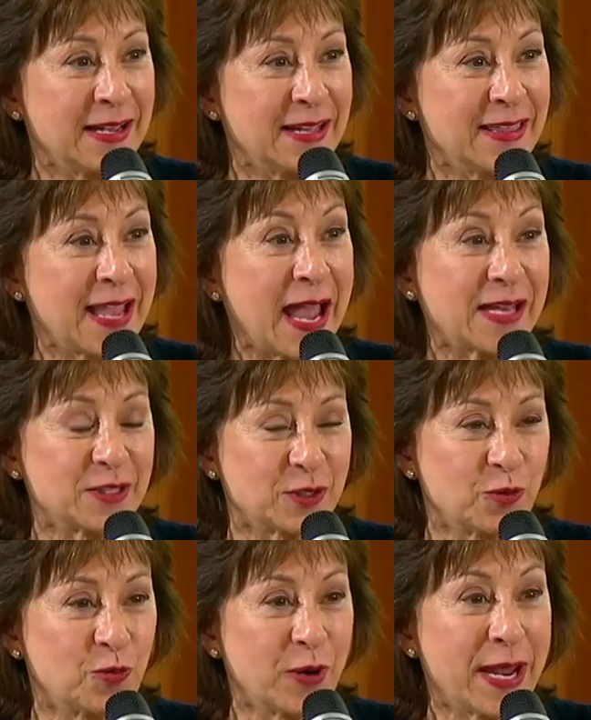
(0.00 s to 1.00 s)
that
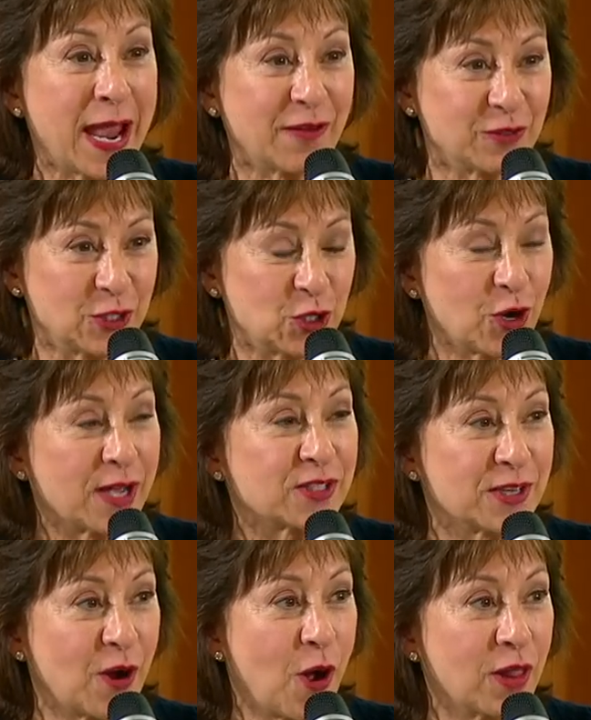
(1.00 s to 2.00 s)
we have to
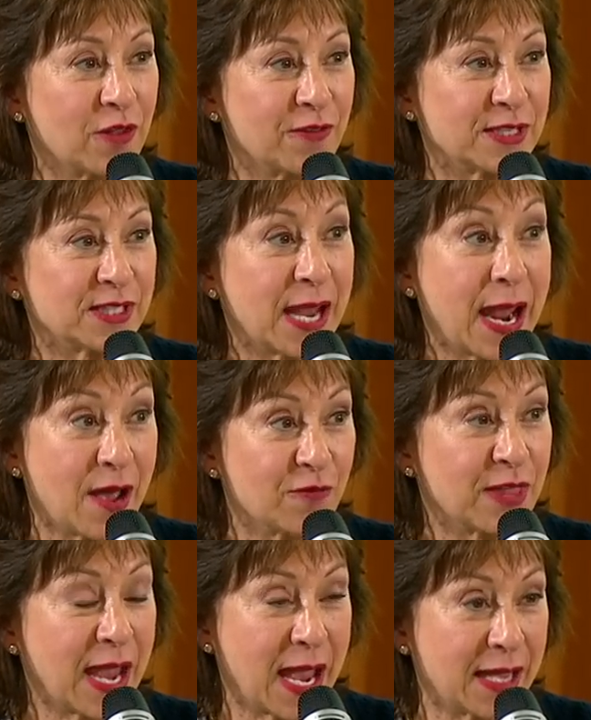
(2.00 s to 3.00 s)
trust that all of us
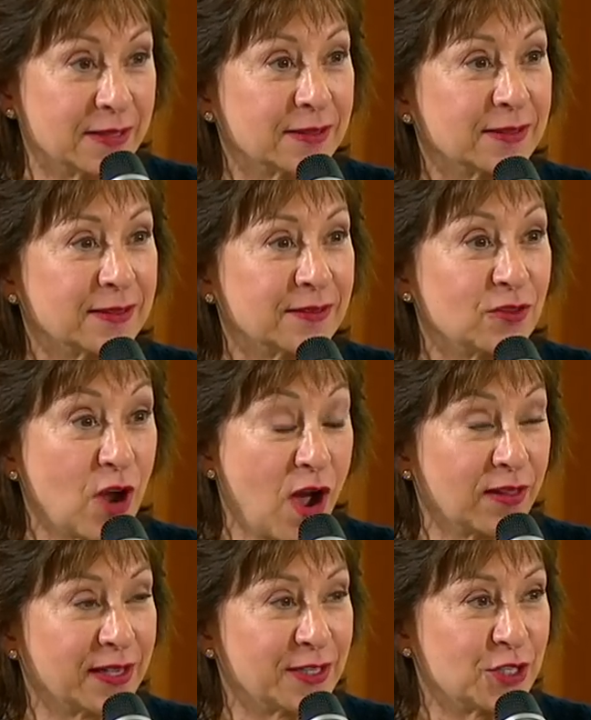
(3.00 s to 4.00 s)
have that
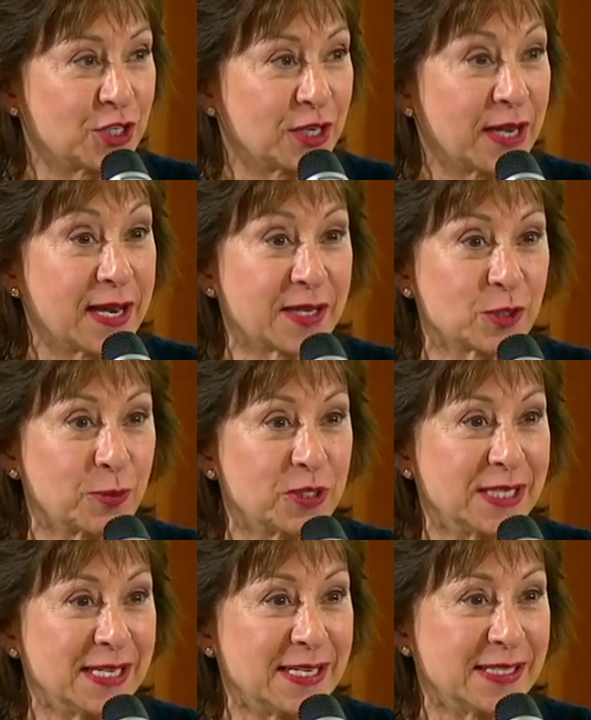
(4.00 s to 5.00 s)
knowledge and
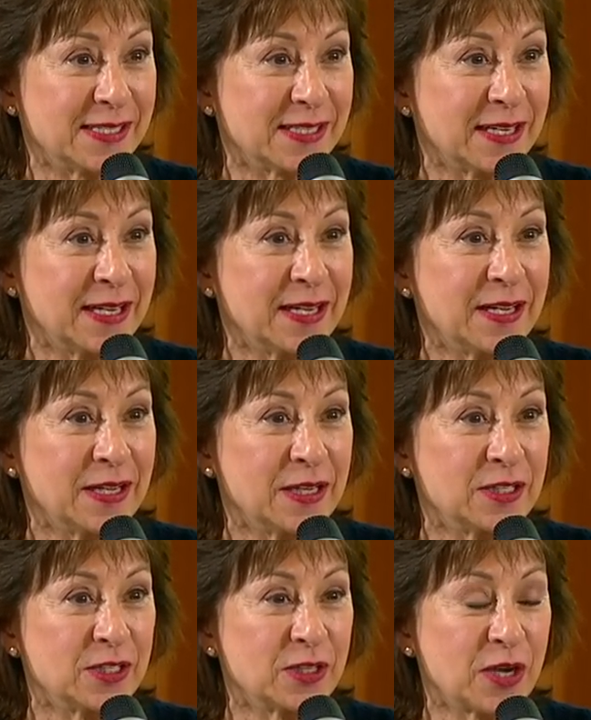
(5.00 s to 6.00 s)
expertise
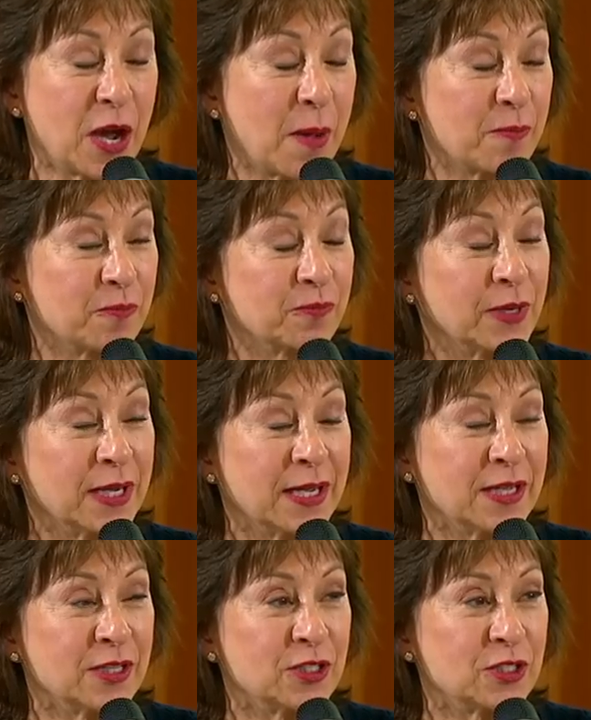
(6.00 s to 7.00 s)
to come
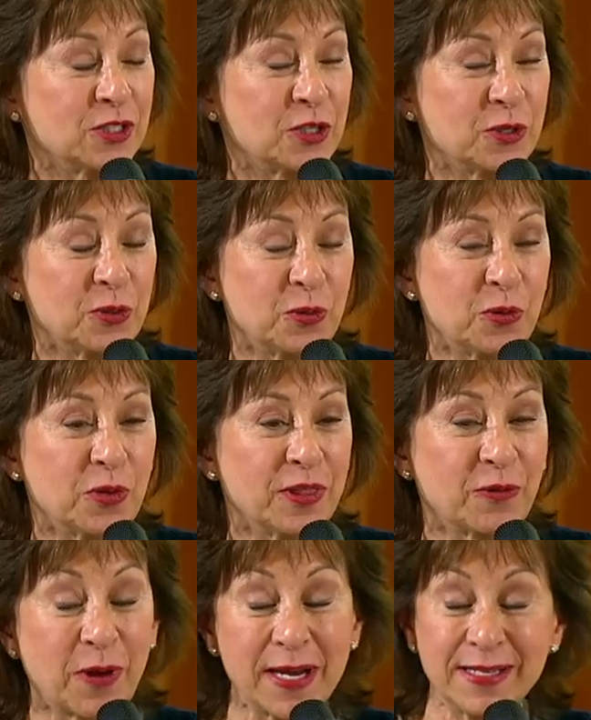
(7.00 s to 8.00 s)
to
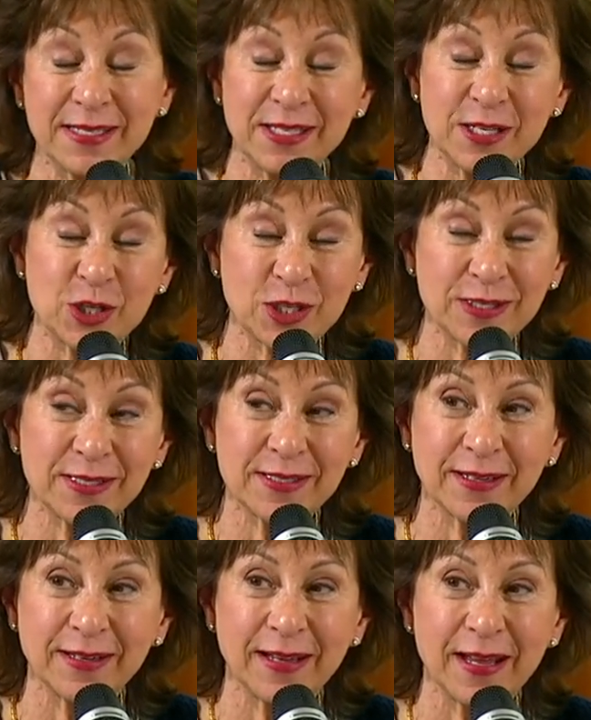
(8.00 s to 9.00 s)
the right
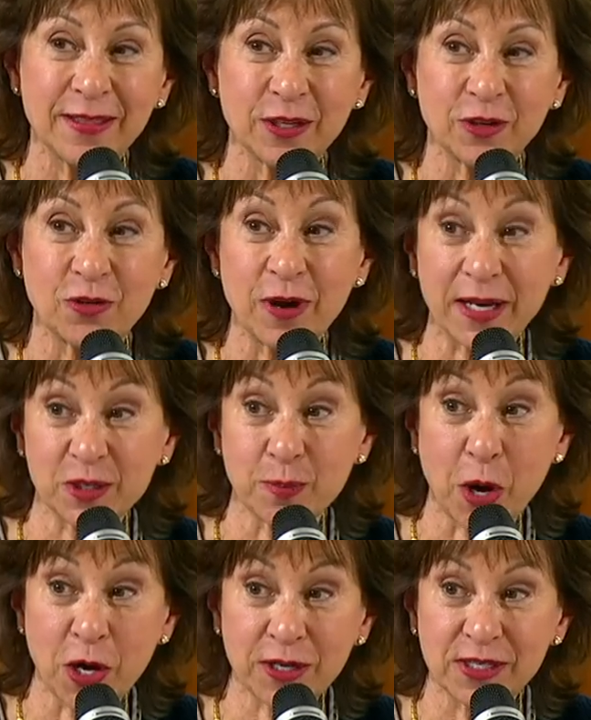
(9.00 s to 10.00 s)
decisions and the correct
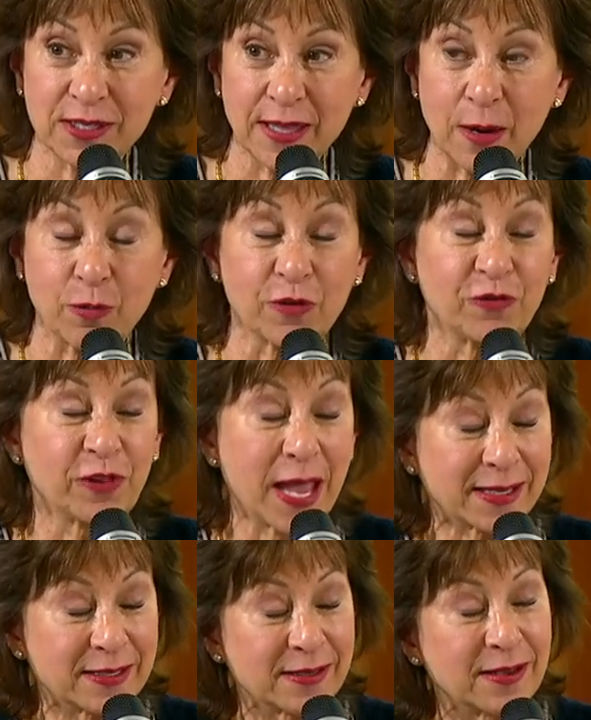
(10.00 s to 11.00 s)
marks that
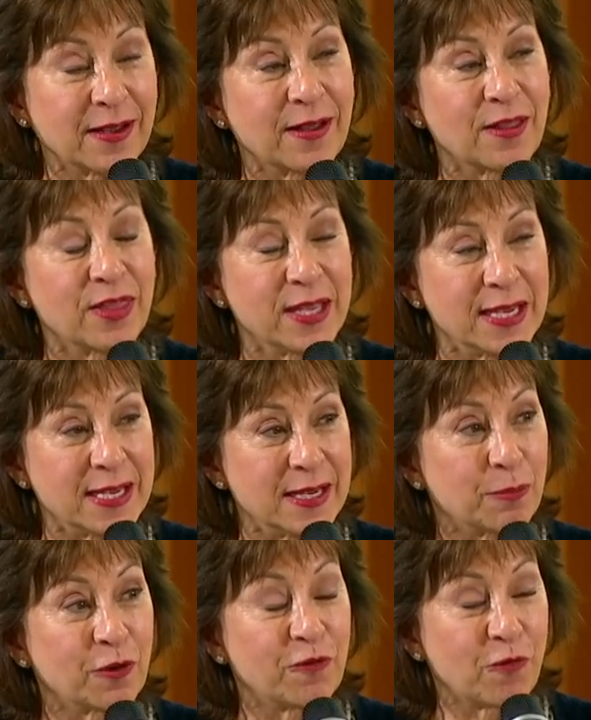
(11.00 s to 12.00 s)
reflect the
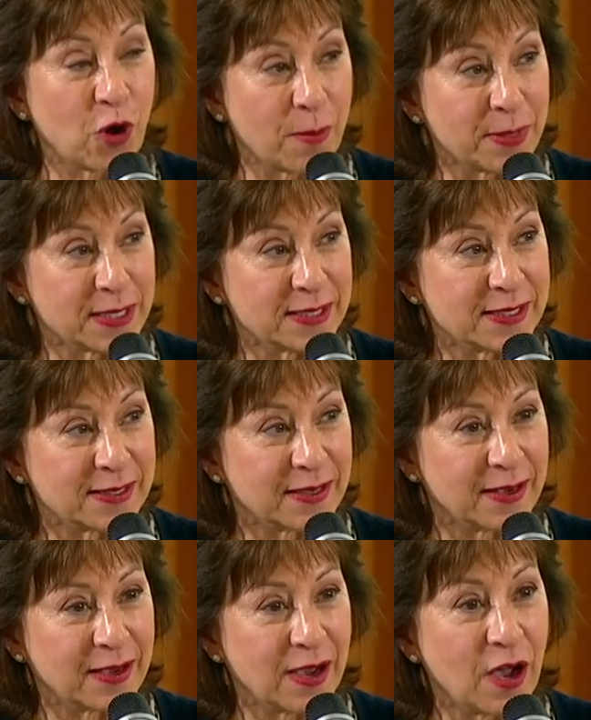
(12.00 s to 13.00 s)
performance
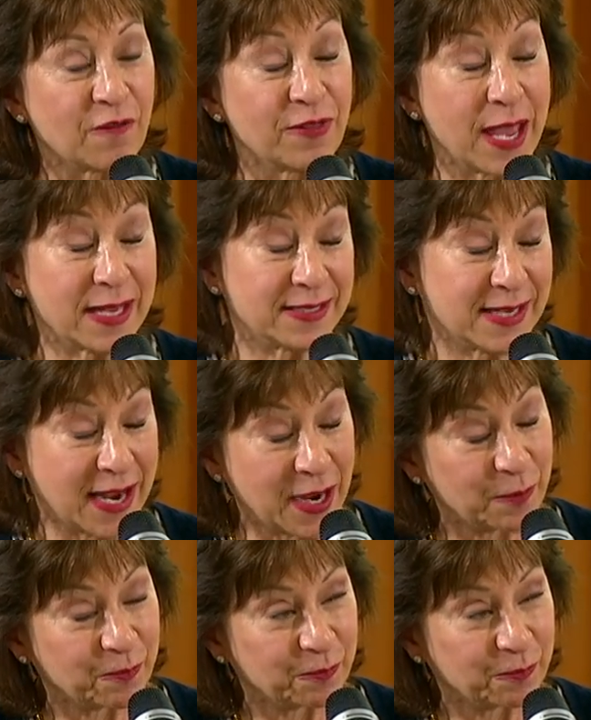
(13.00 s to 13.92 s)
of that day.